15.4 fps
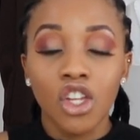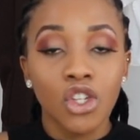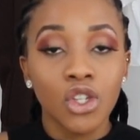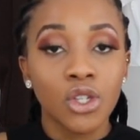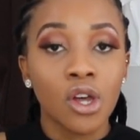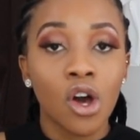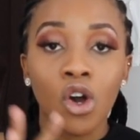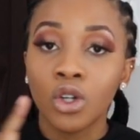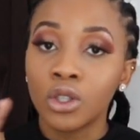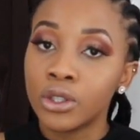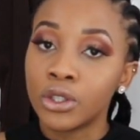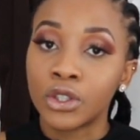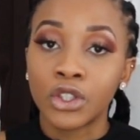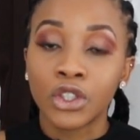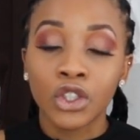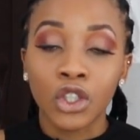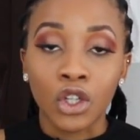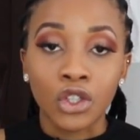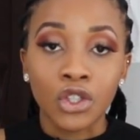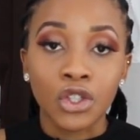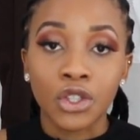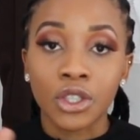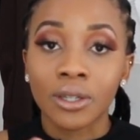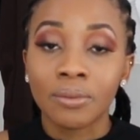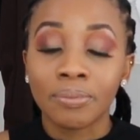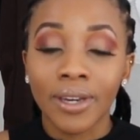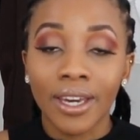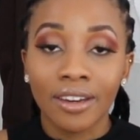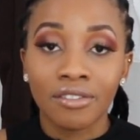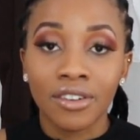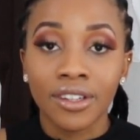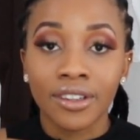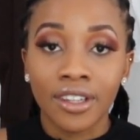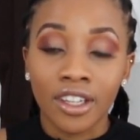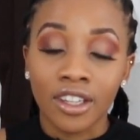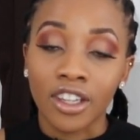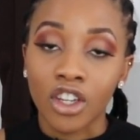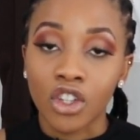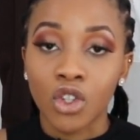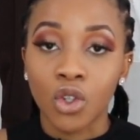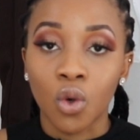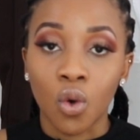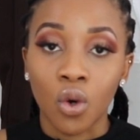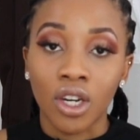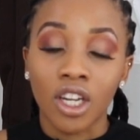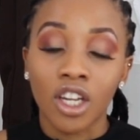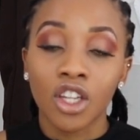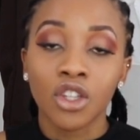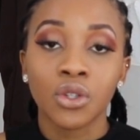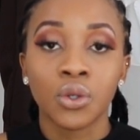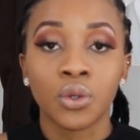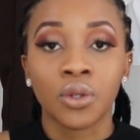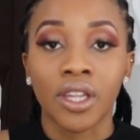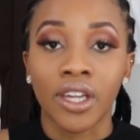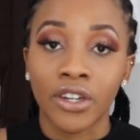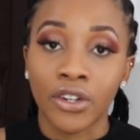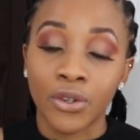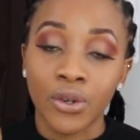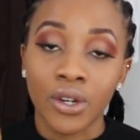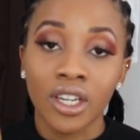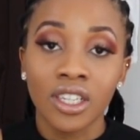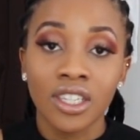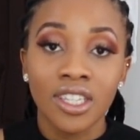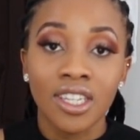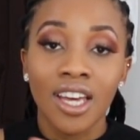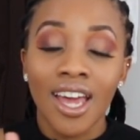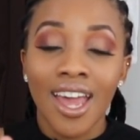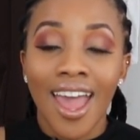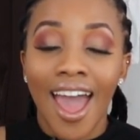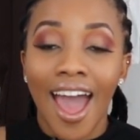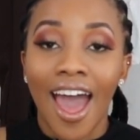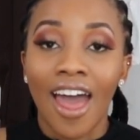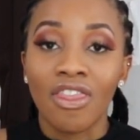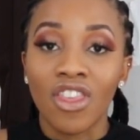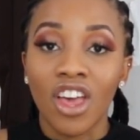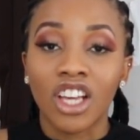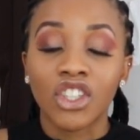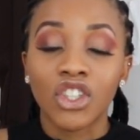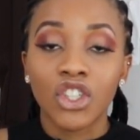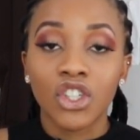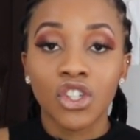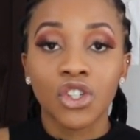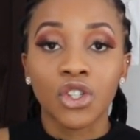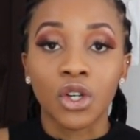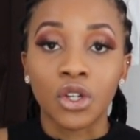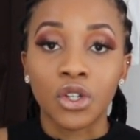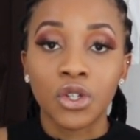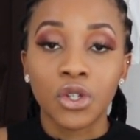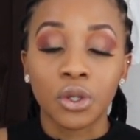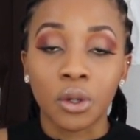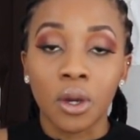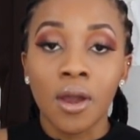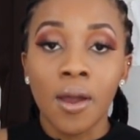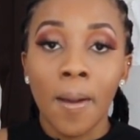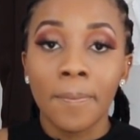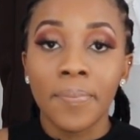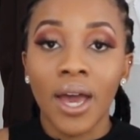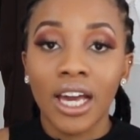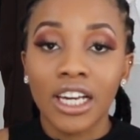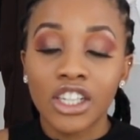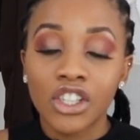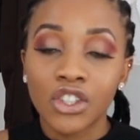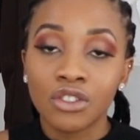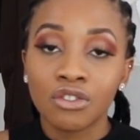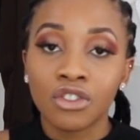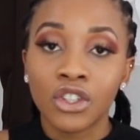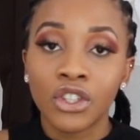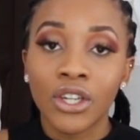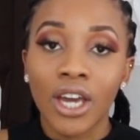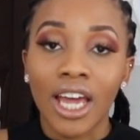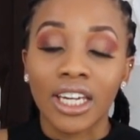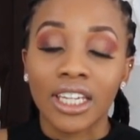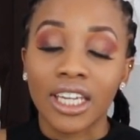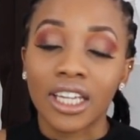So you're just going to ship everything that you order to that address, and then she's going to package it for you and